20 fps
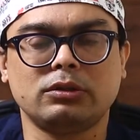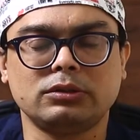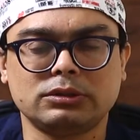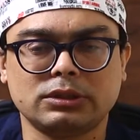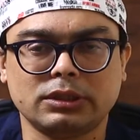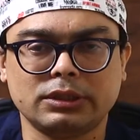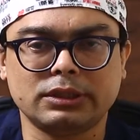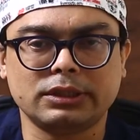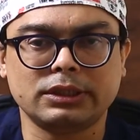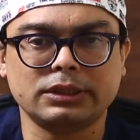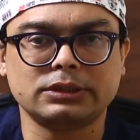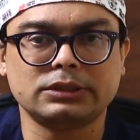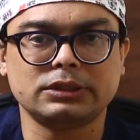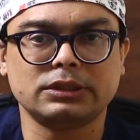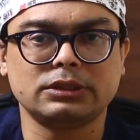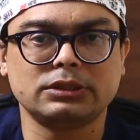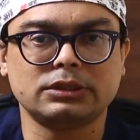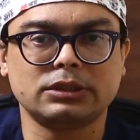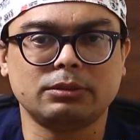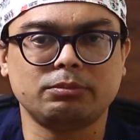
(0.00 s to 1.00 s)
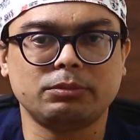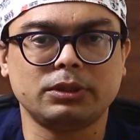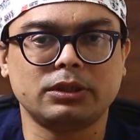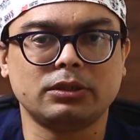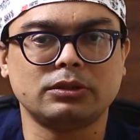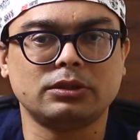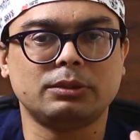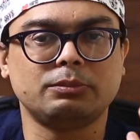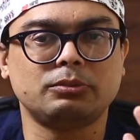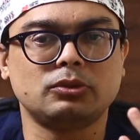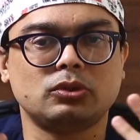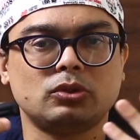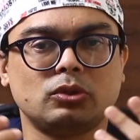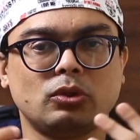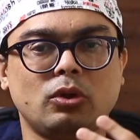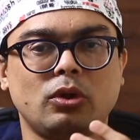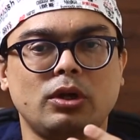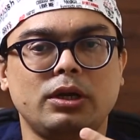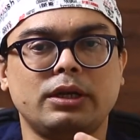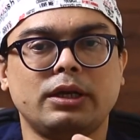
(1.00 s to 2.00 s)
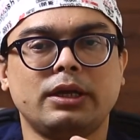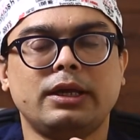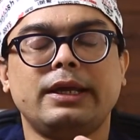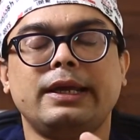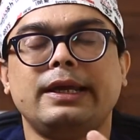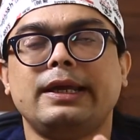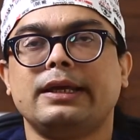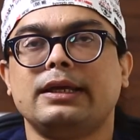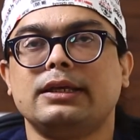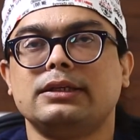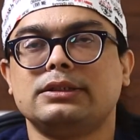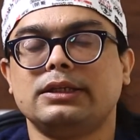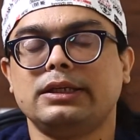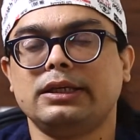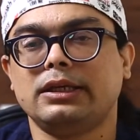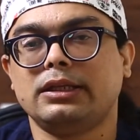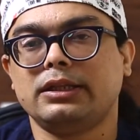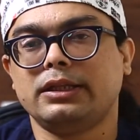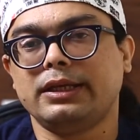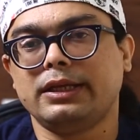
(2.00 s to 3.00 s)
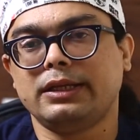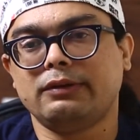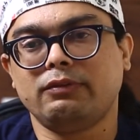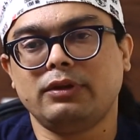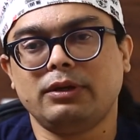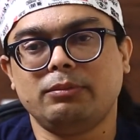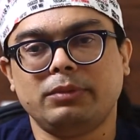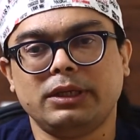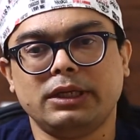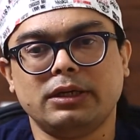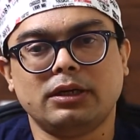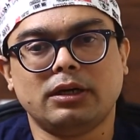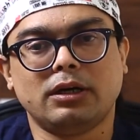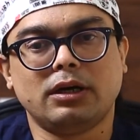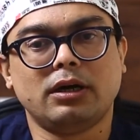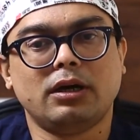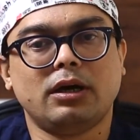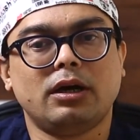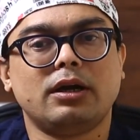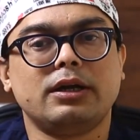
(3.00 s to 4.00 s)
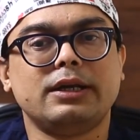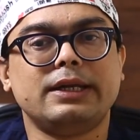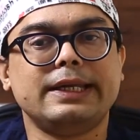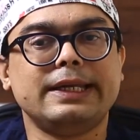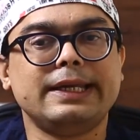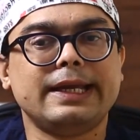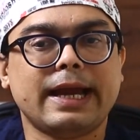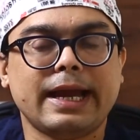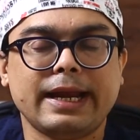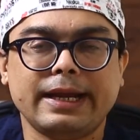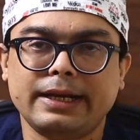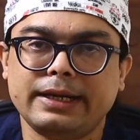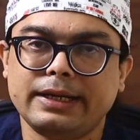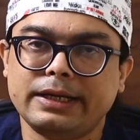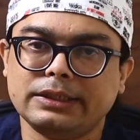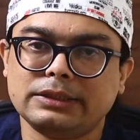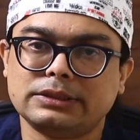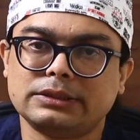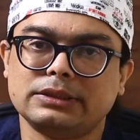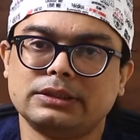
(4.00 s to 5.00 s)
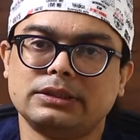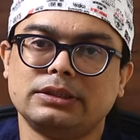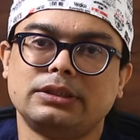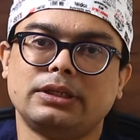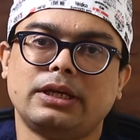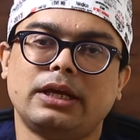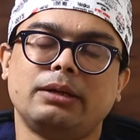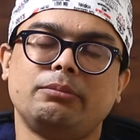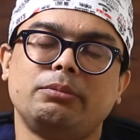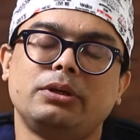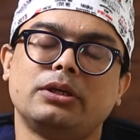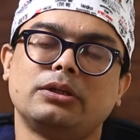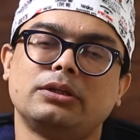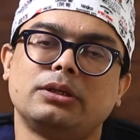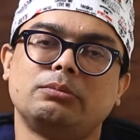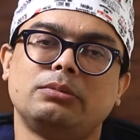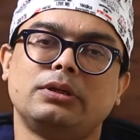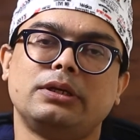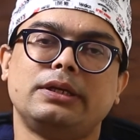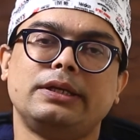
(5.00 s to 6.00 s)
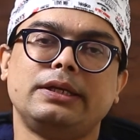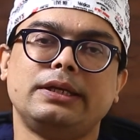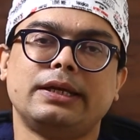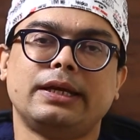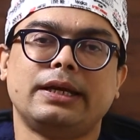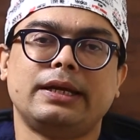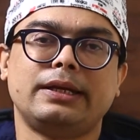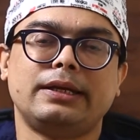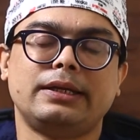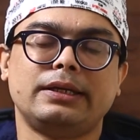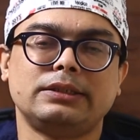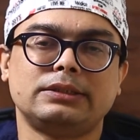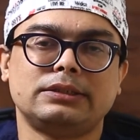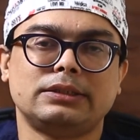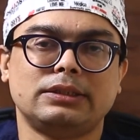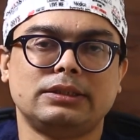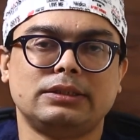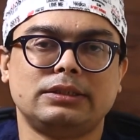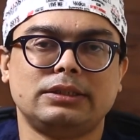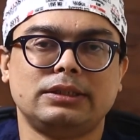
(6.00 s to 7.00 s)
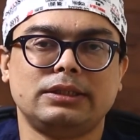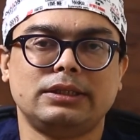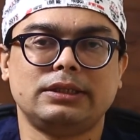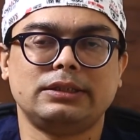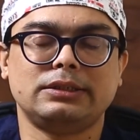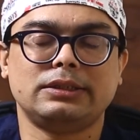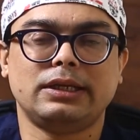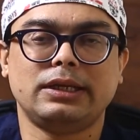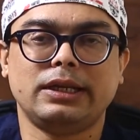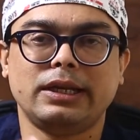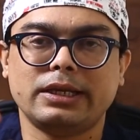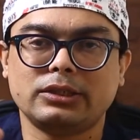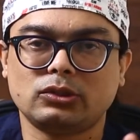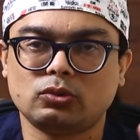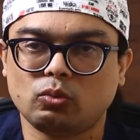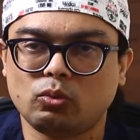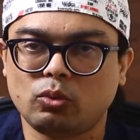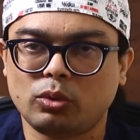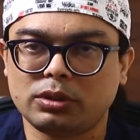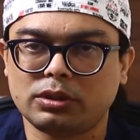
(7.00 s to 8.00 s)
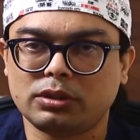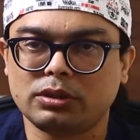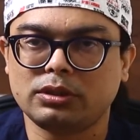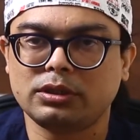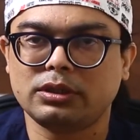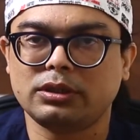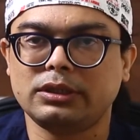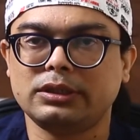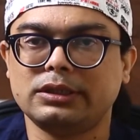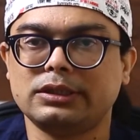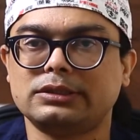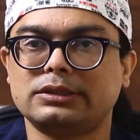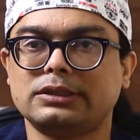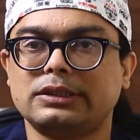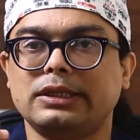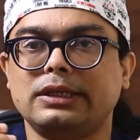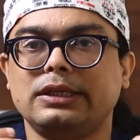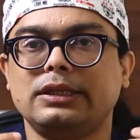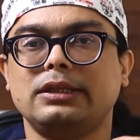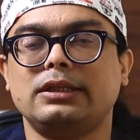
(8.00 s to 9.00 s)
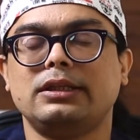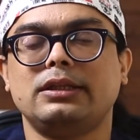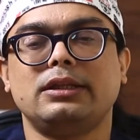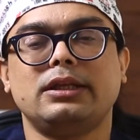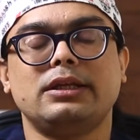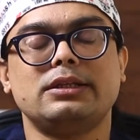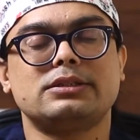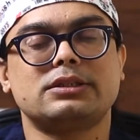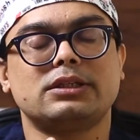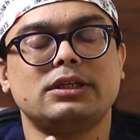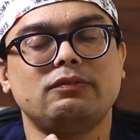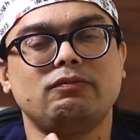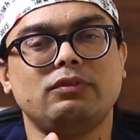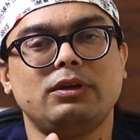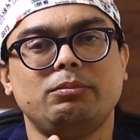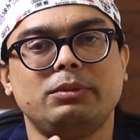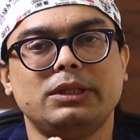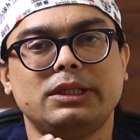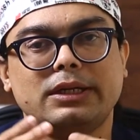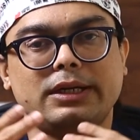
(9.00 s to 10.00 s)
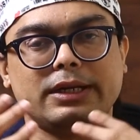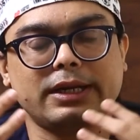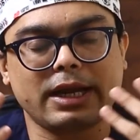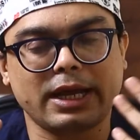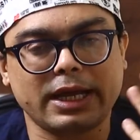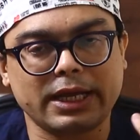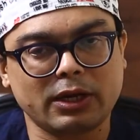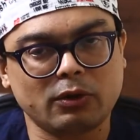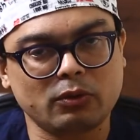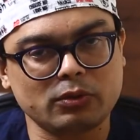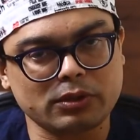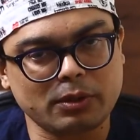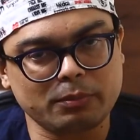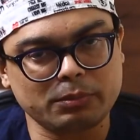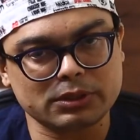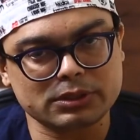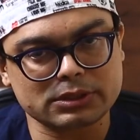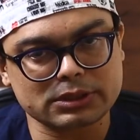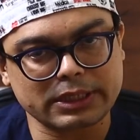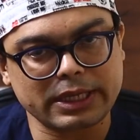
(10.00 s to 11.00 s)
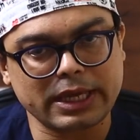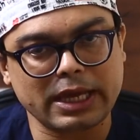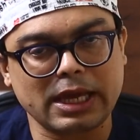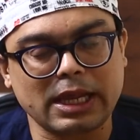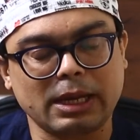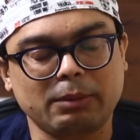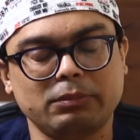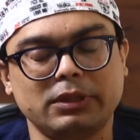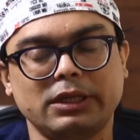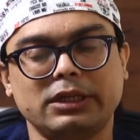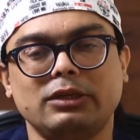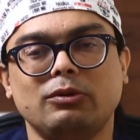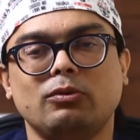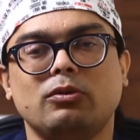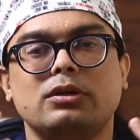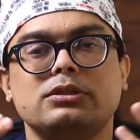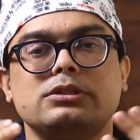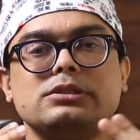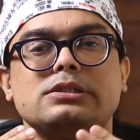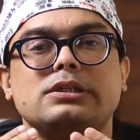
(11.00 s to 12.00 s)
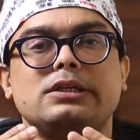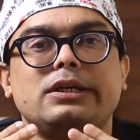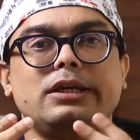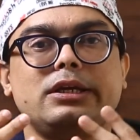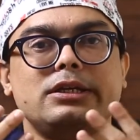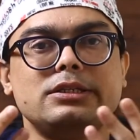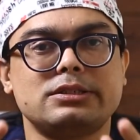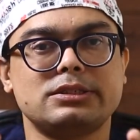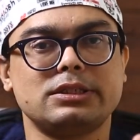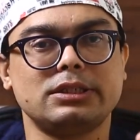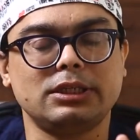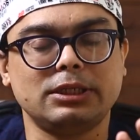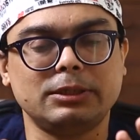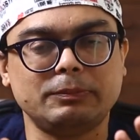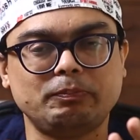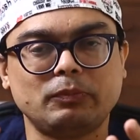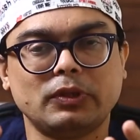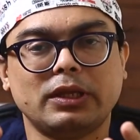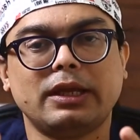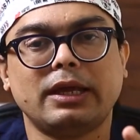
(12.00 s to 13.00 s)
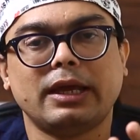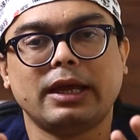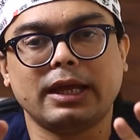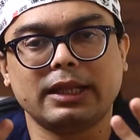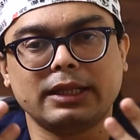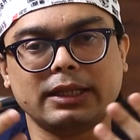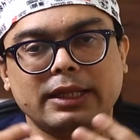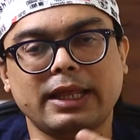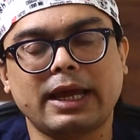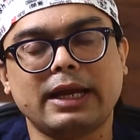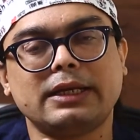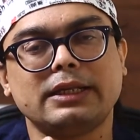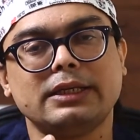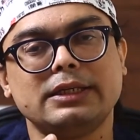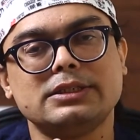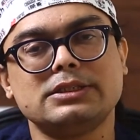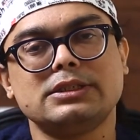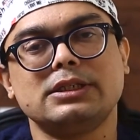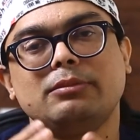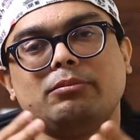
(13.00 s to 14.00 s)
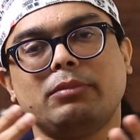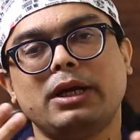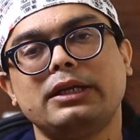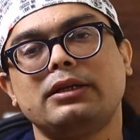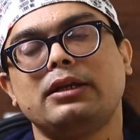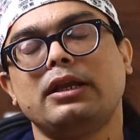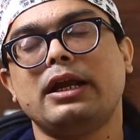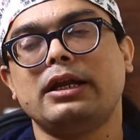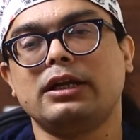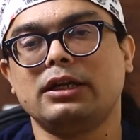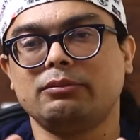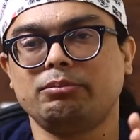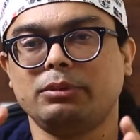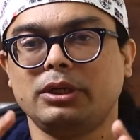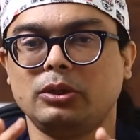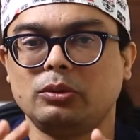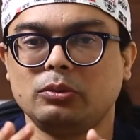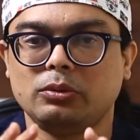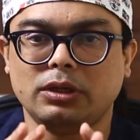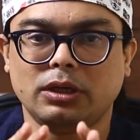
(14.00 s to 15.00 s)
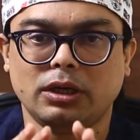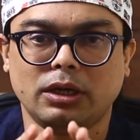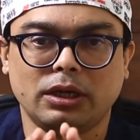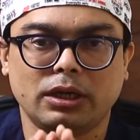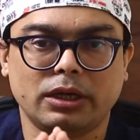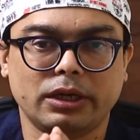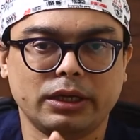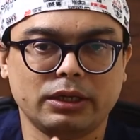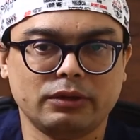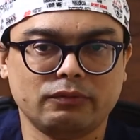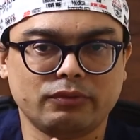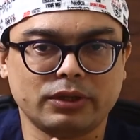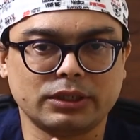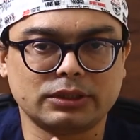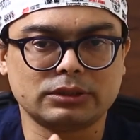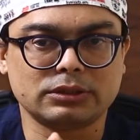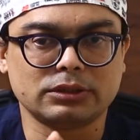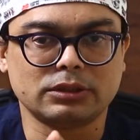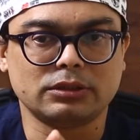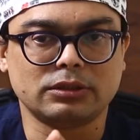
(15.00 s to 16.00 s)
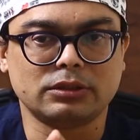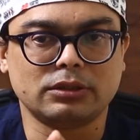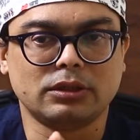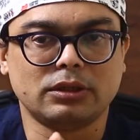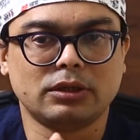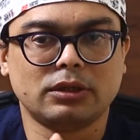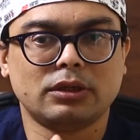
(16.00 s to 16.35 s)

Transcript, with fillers: concentrations, and because of salt, see, there will be a dehydration, and because of the dehydration there is a less water in the skin, then skin will be the dry out of the scalp, then you causes the itching, and that itching might land up into the infection.